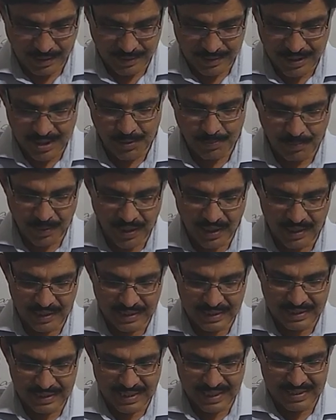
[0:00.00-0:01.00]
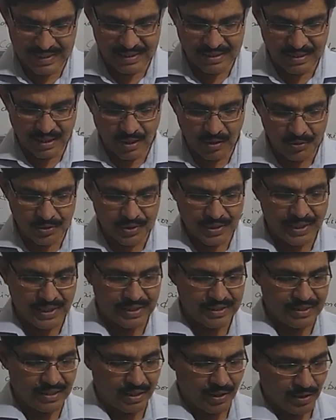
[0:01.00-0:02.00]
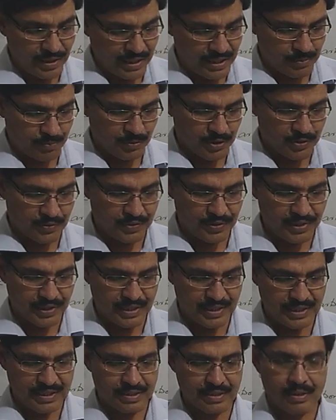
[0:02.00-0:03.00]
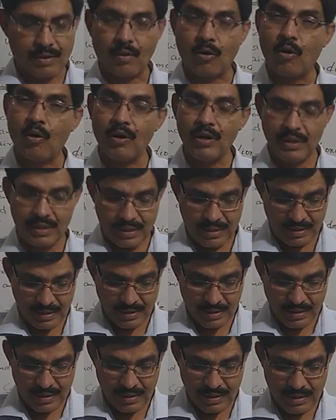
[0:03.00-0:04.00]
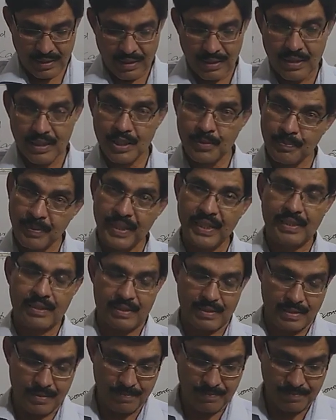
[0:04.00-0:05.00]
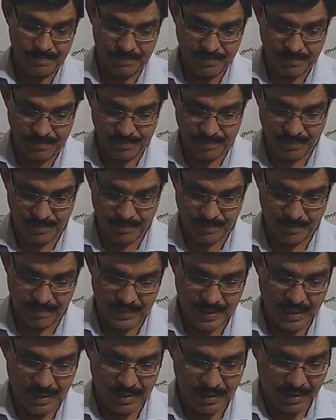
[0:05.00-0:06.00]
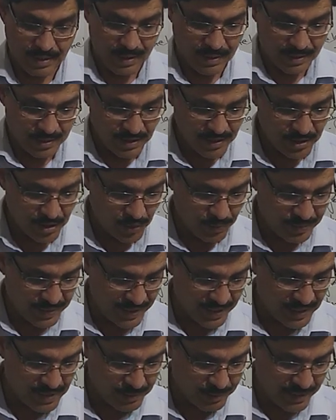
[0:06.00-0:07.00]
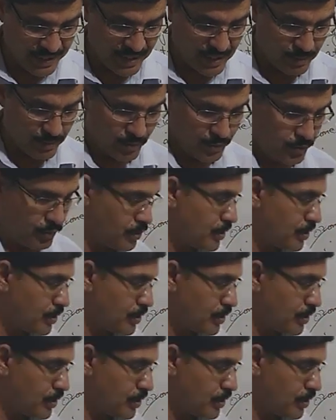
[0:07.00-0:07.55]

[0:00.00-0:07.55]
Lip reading: This part that is outside the atmosphere is called space. Turn your page number